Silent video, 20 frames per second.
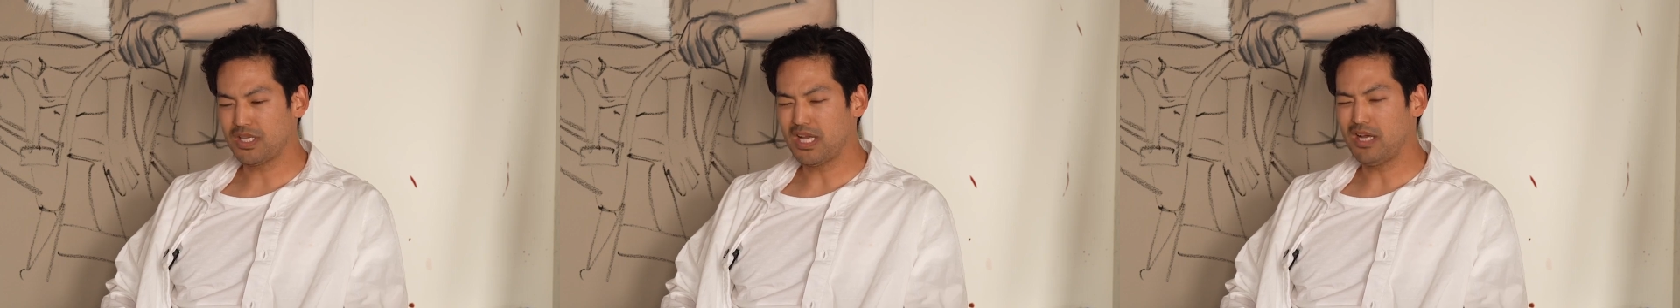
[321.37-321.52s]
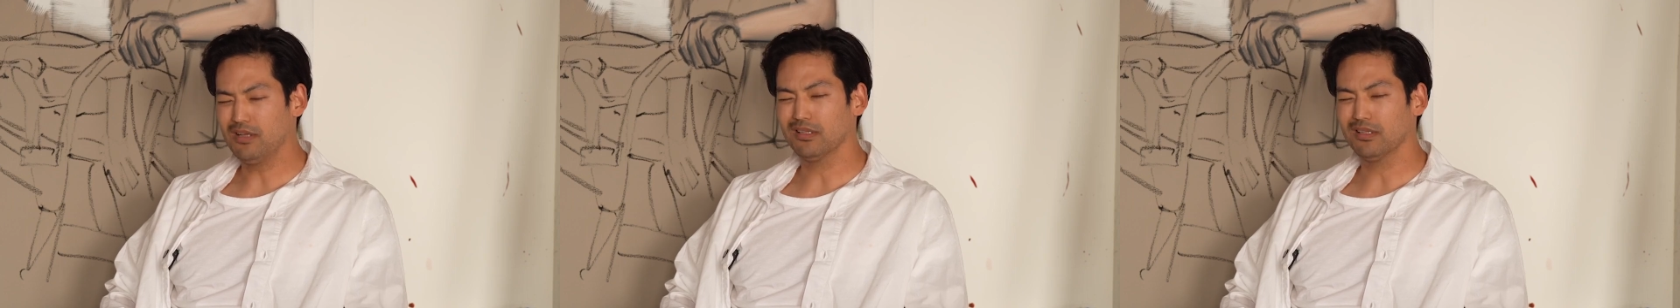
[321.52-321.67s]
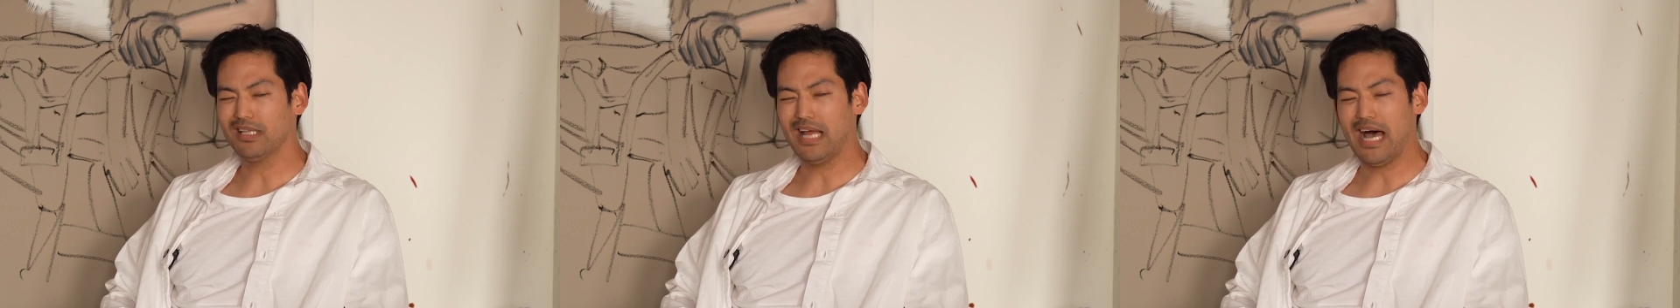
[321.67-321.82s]

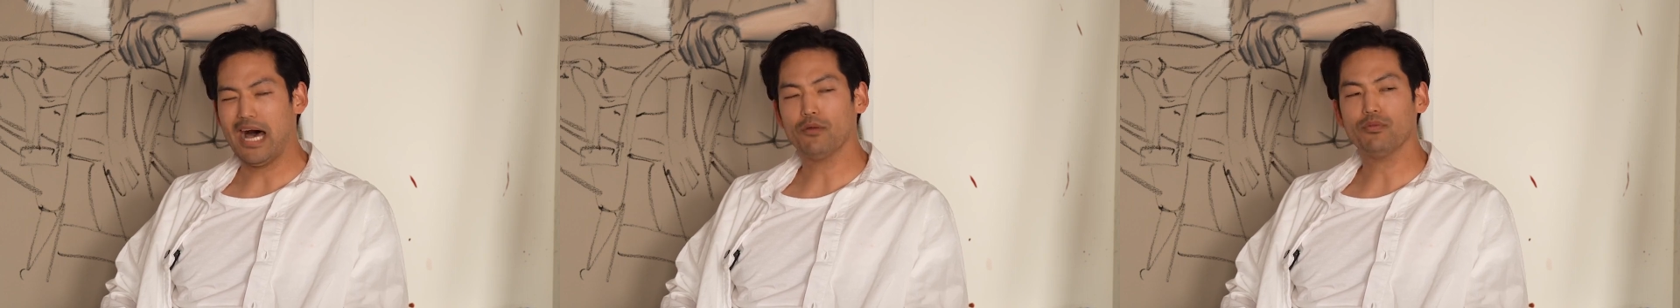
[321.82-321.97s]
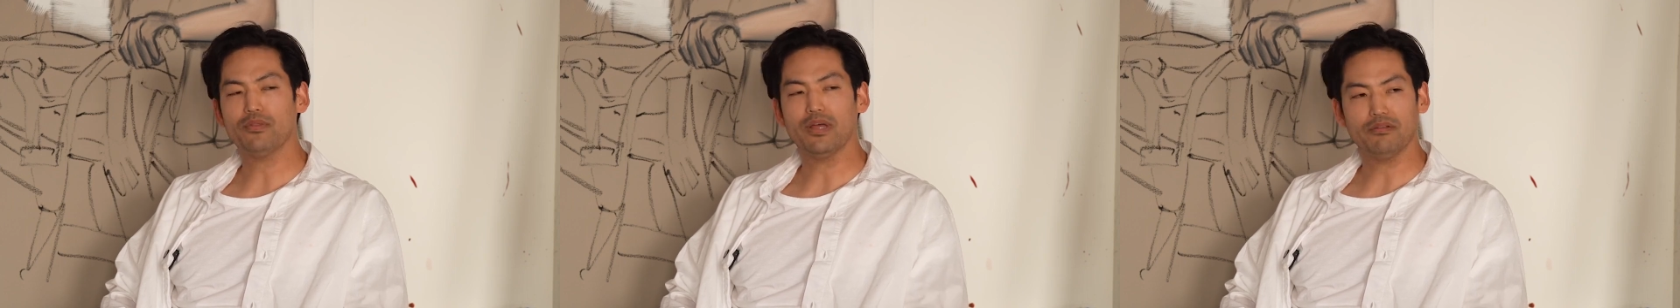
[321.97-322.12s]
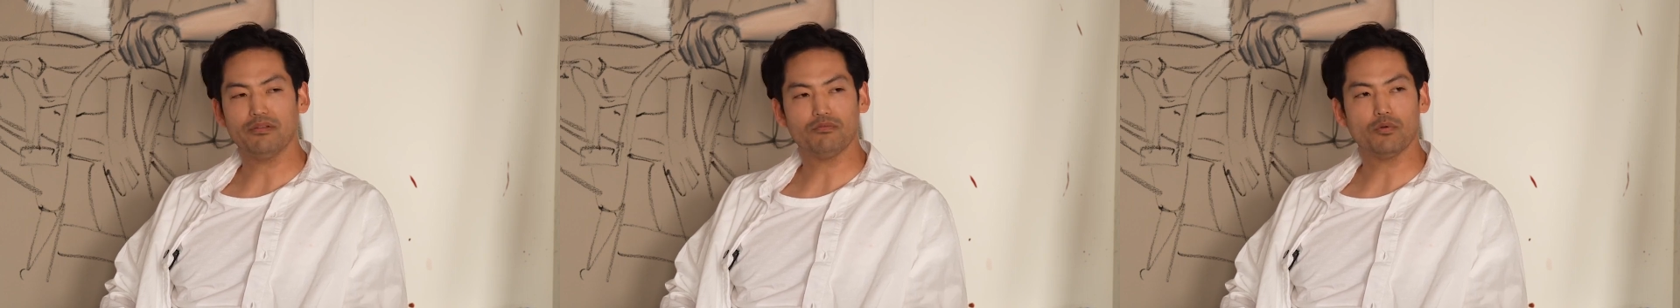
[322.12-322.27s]
how loud
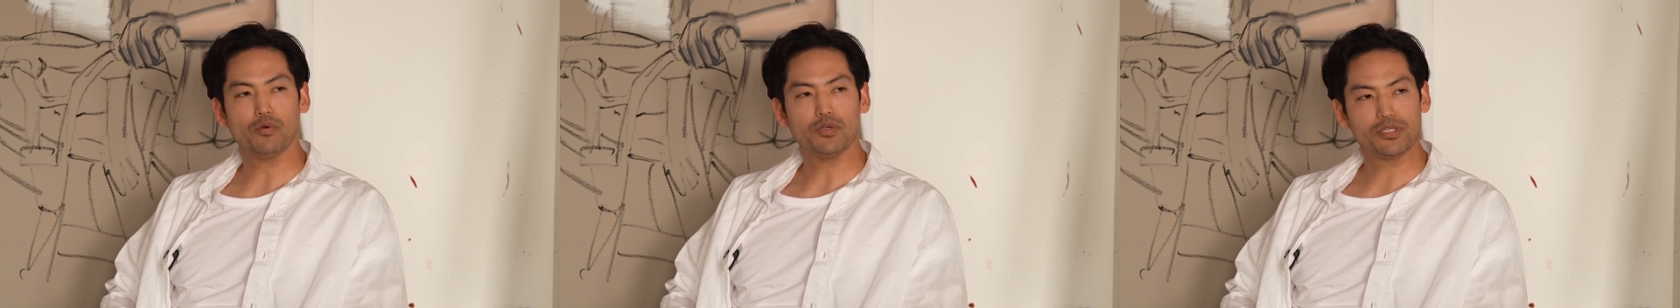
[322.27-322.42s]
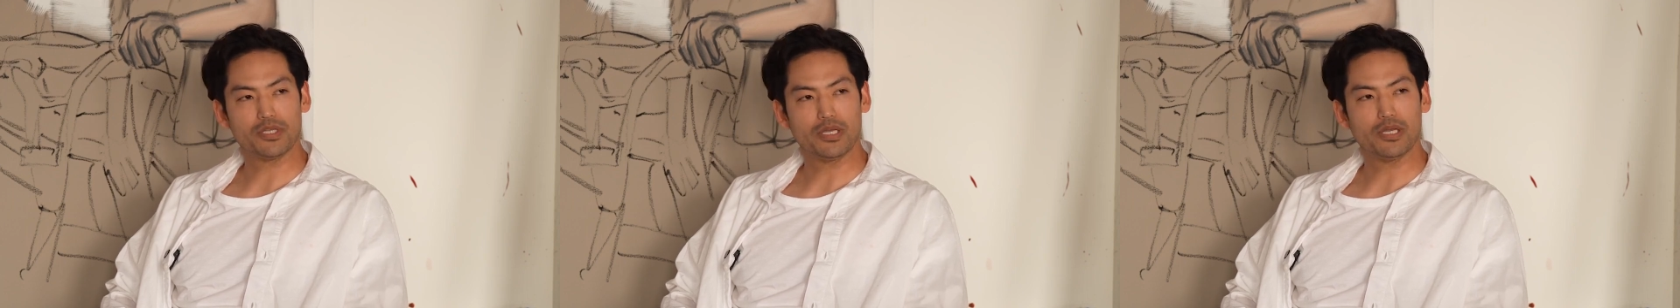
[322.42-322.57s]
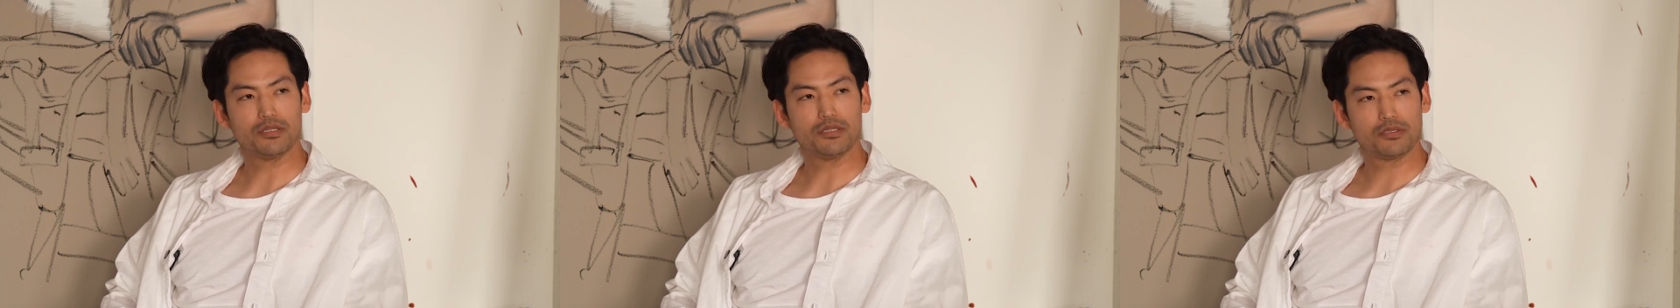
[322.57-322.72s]
that voice
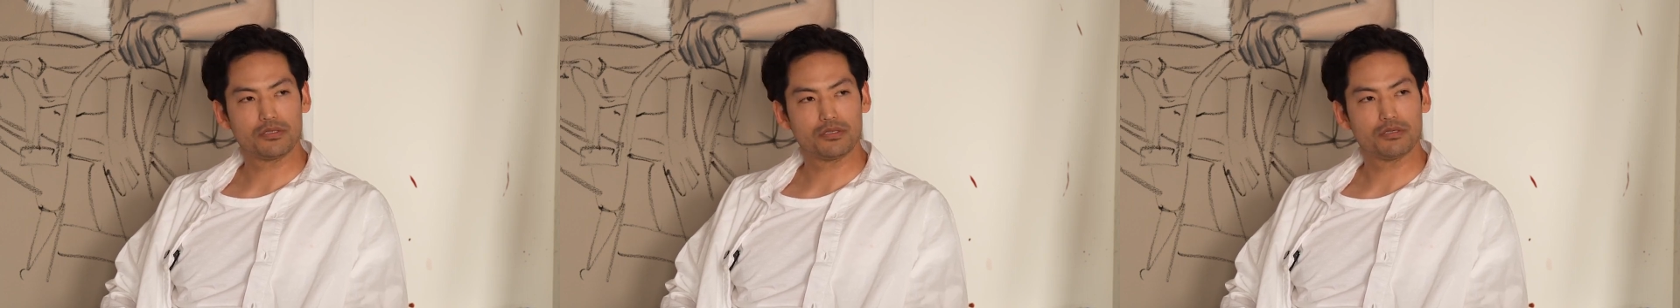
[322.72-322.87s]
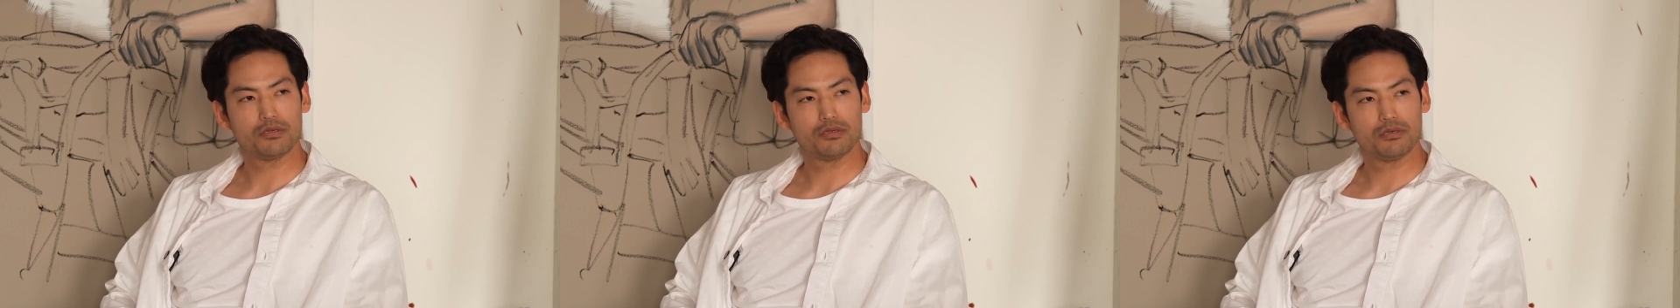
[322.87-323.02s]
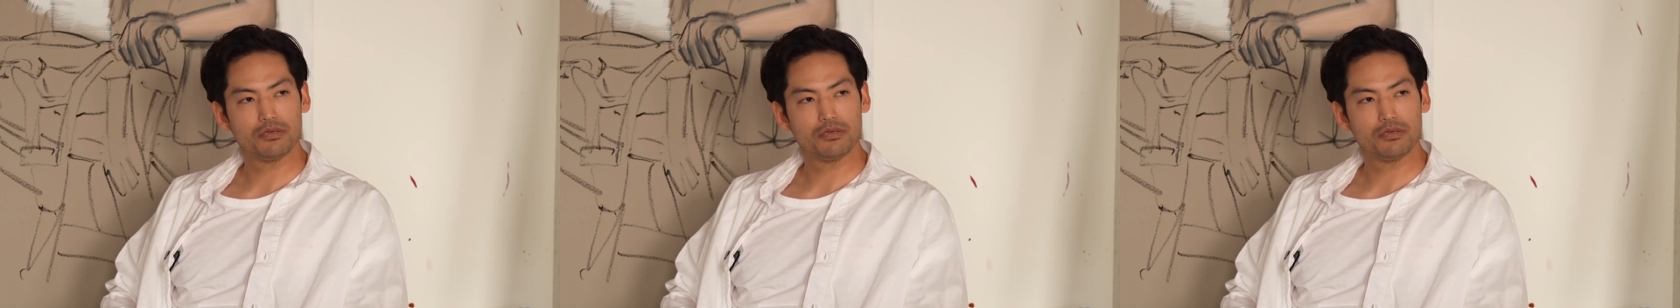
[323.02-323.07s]
gets.